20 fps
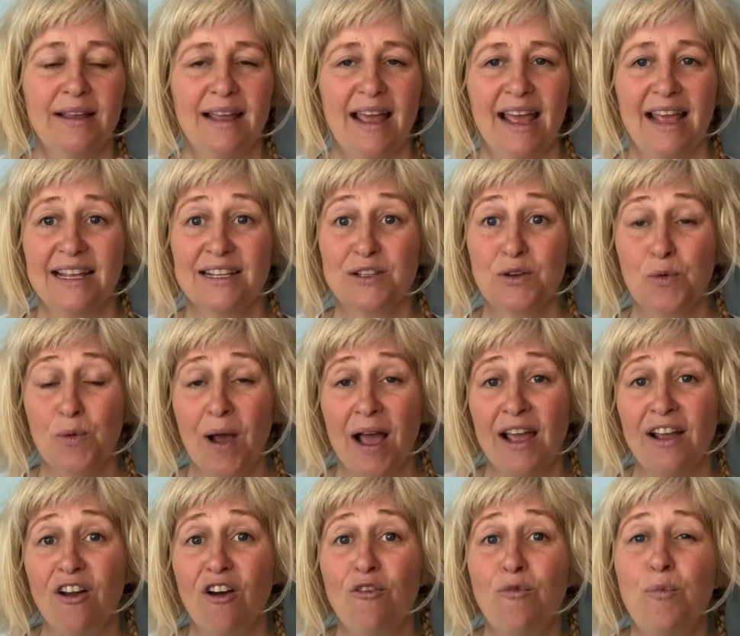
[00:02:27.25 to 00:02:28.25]
as a way
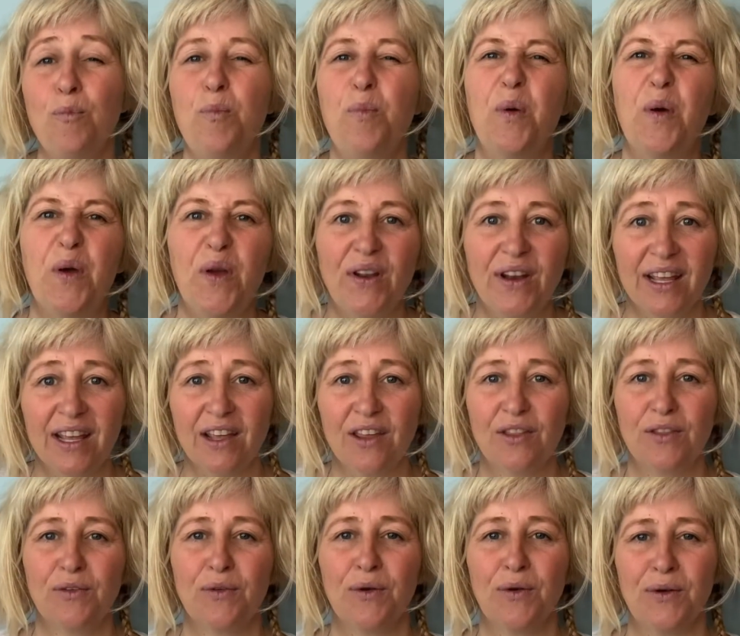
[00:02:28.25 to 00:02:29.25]
of burning
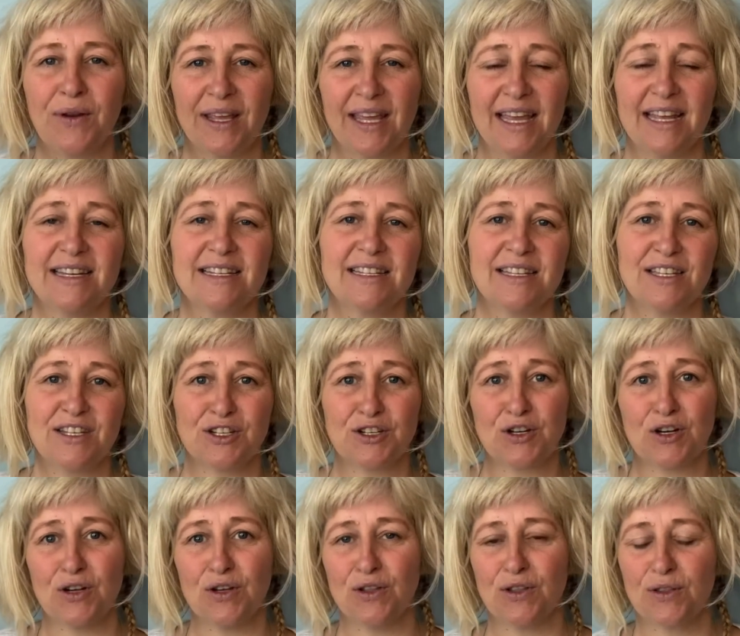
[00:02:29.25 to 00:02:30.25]
through to get to the truth.